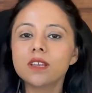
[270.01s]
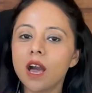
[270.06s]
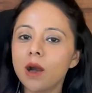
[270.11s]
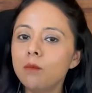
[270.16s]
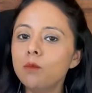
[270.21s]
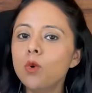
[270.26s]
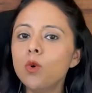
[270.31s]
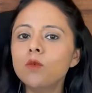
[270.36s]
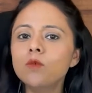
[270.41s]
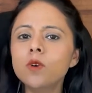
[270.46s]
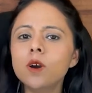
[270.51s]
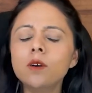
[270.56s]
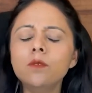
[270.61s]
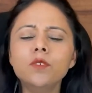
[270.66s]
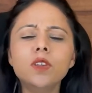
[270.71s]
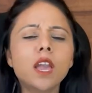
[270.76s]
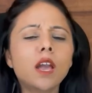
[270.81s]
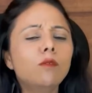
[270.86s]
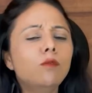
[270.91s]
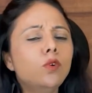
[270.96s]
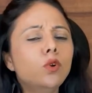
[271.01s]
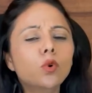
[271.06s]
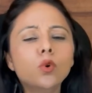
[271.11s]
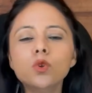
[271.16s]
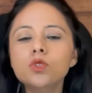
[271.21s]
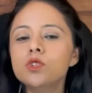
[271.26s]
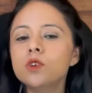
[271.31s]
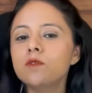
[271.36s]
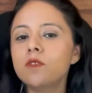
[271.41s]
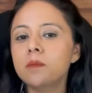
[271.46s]
Come over, we have
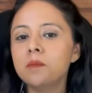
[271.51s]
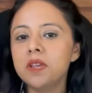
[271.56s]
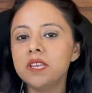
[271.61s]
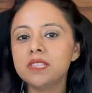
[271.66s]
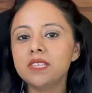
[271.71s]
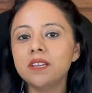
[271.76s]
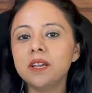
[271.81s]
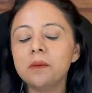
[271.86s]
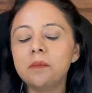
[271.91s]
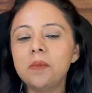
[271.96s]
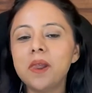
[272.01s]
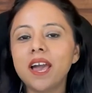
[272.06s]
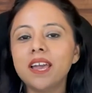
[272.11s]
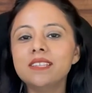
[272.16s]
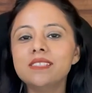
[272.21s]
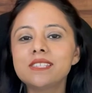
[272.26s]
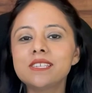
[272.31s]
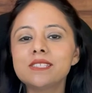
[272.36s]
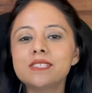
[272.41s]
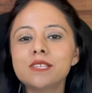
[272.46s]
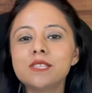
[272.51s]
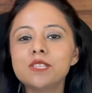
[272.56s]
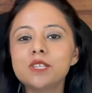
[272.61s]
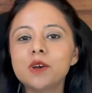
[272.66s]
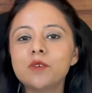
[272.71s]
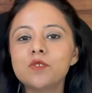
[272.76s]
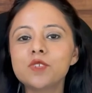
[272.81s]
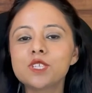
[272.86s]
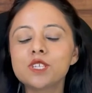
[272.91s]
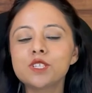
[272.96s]
loads of amazing appliances and
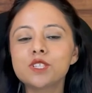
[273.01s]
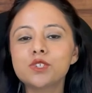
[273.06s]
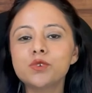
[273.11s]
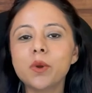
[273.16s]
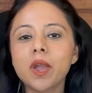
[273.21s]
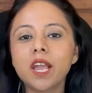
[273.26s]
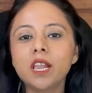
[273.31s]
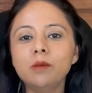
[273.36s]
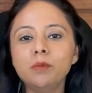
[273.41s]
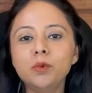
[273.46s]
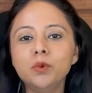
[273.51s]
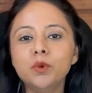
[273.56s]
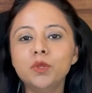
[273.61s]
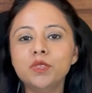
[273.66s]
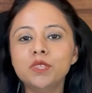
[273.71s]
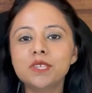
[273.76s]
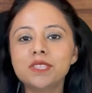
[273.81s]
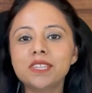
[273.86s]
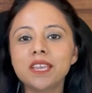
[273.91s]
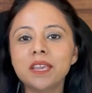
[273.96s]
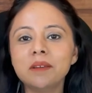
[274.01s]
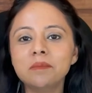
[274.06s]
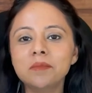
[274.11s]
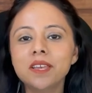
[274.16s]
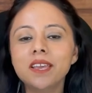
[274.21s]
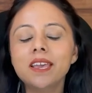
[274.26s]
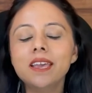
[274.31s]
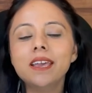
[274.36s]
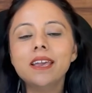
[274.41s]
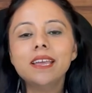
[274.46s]
services to help you in the
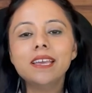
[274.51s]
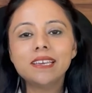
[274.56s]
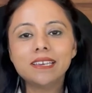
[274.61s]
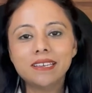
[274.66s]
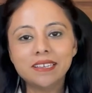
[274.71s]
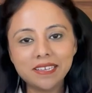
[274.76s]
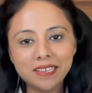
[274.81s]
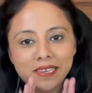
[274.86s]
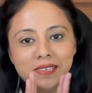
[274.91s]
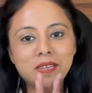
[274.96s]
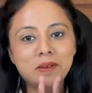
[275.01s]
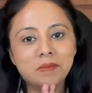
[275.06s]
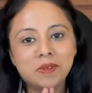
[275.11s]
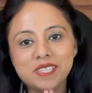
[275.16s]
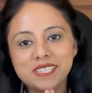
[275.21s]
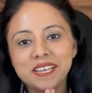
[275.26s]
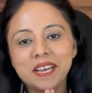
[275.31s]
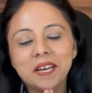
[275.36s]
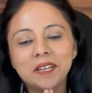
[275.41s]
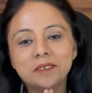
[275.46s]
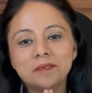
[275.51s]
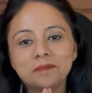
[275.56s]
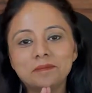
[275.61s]
same. Namaskar.